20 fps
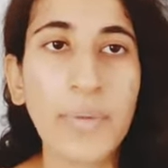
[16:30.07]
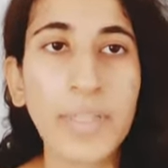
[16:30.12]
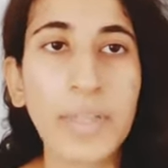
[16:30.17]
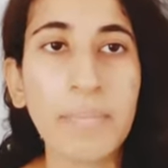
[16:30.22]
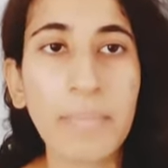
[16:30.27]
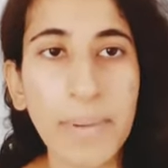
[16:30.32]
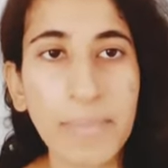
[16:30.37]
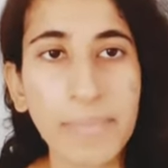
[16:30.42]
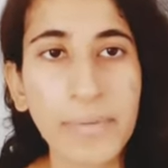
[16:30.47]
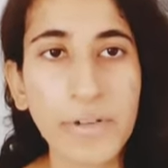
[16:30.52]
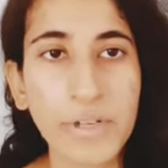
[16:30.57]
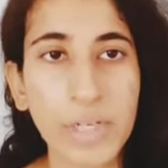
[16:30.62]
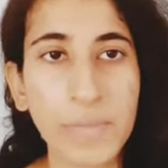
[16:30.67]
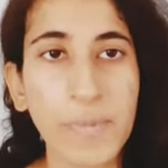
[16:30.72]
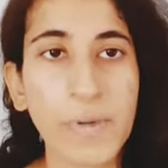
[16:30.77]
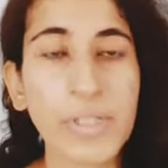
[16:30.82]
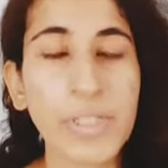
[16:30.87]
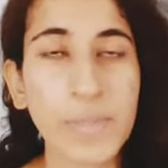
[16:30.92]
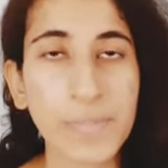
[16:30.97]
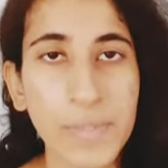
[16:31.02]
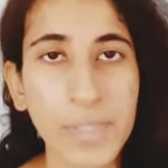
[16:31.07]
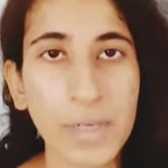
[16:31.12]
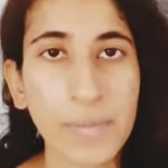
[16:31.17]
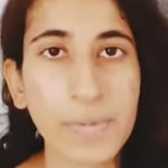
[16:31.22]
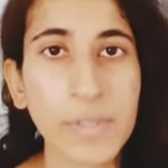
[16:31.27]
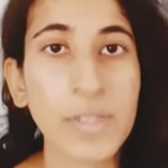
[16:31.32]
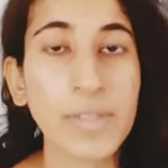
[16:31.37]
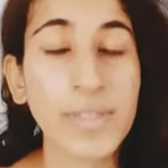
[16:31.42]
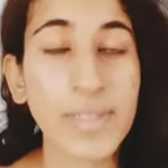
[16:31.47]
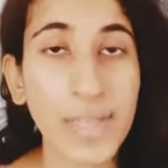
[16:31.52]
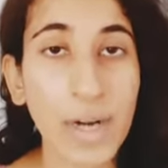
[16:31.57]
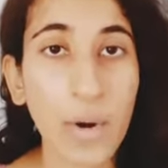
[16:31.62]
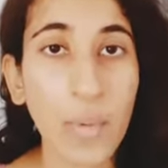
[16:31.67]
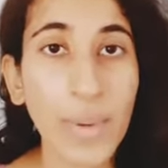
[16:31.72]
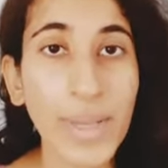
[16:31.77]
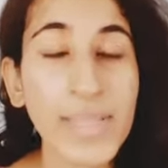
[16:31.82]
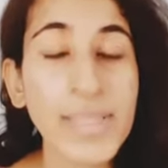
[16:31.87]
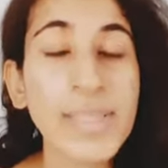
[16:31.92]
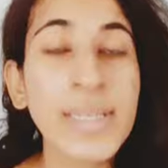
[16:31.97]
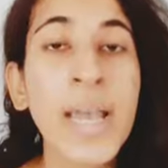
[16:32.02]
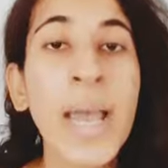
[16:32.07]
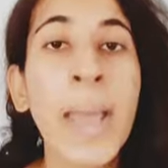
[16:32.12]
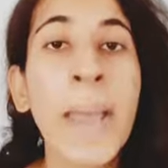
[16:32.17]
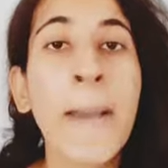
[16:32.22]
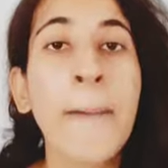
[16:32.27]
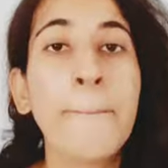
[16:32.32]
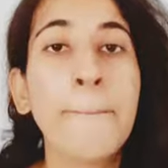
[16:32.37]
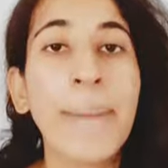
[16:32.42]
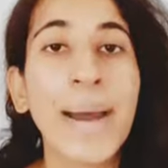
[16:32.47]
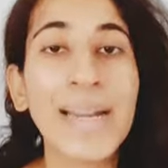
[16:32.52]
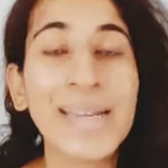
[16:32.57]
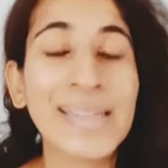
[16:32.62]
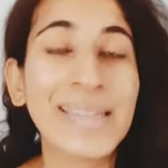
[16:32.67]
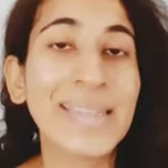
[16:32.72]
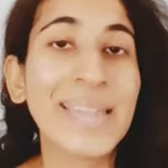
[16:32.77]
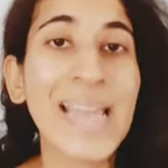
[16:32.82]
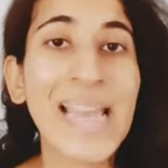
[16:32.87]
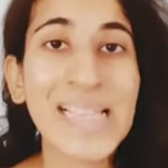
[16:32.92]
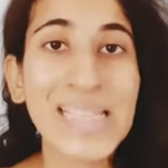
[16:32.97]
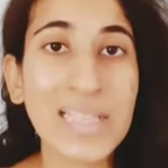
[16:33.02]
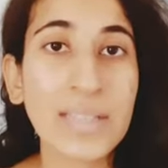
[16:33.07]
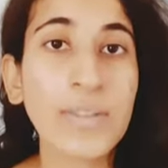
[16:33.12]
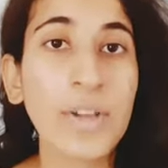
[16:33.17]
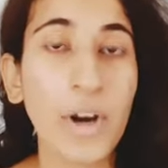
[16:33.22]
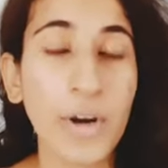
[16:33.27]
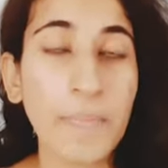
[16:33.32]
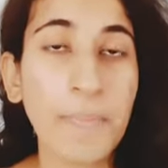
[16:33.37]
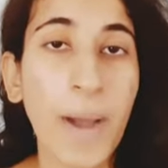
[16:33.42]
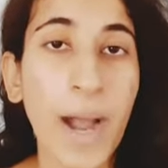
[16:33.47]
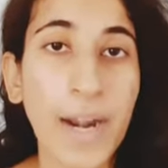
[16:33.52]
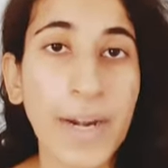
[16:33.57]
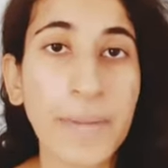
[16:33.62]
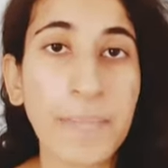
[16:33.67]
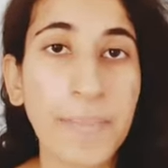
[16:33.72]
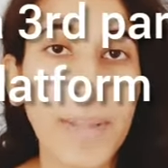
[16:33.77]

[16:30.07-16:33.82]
with a membership or subscription service, but it's a third-party